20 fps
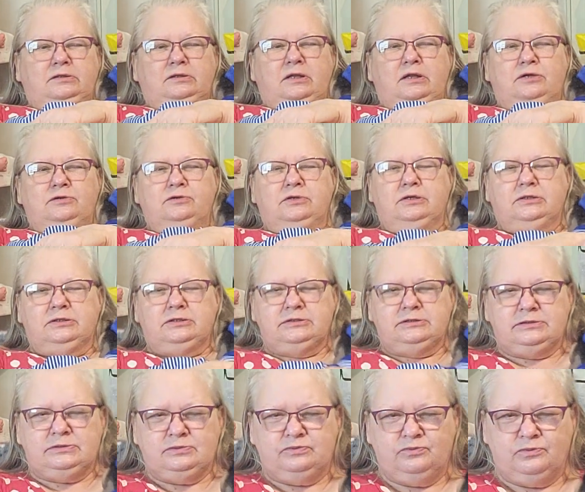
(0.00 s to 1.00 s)
Logan
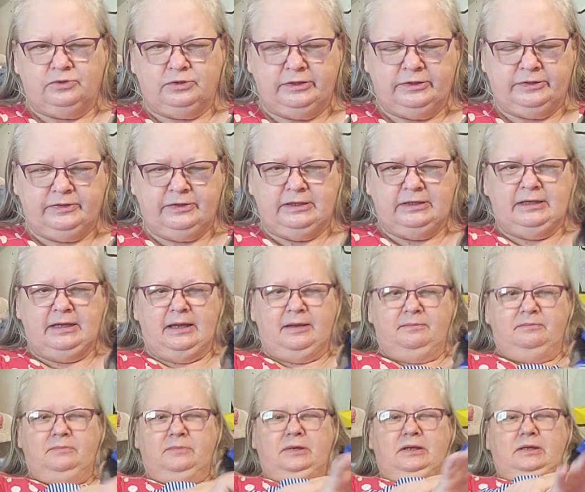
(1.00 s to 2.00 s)
is one that
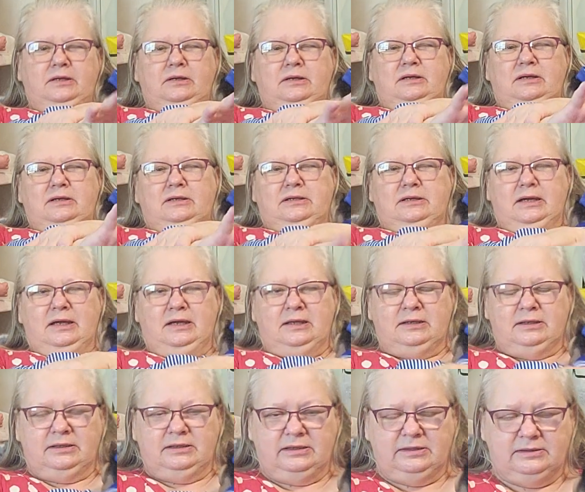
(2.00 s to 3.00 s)
I'm
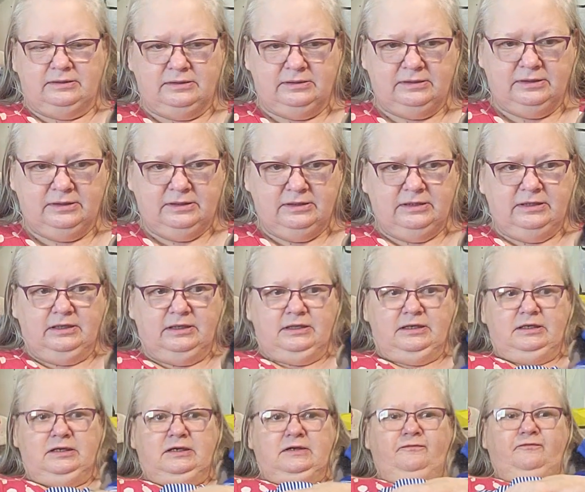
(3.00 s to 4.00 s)
kind of
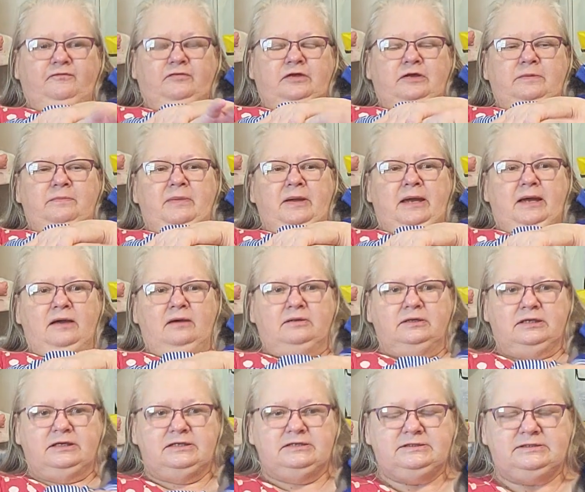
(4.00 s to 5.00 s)
iffy
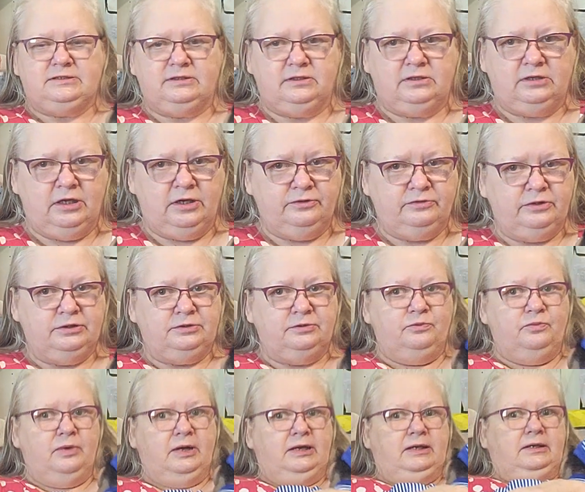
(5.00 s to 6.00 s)
about. He's the Logan
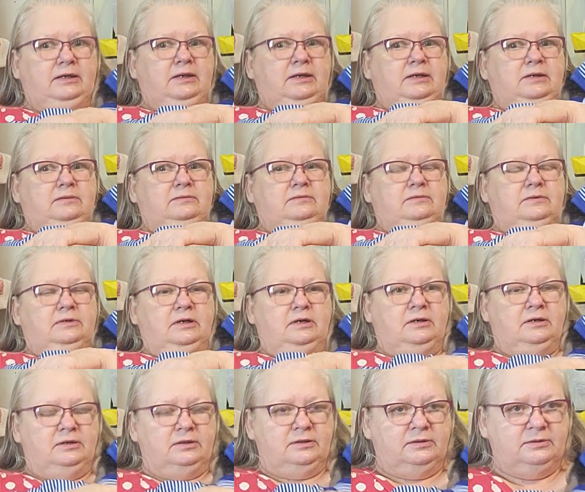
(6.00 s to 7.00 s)
Awake
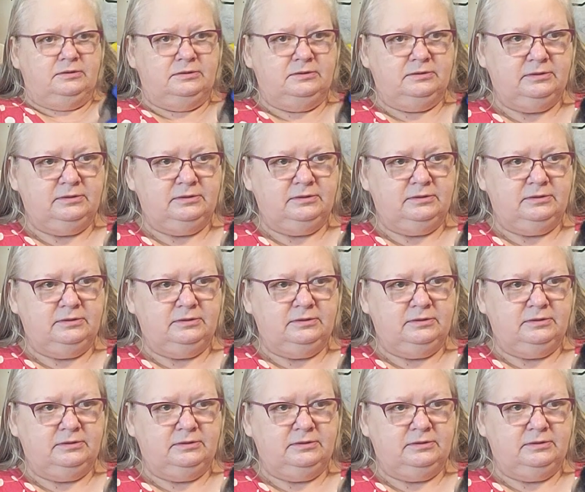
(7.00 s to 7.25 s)
uh,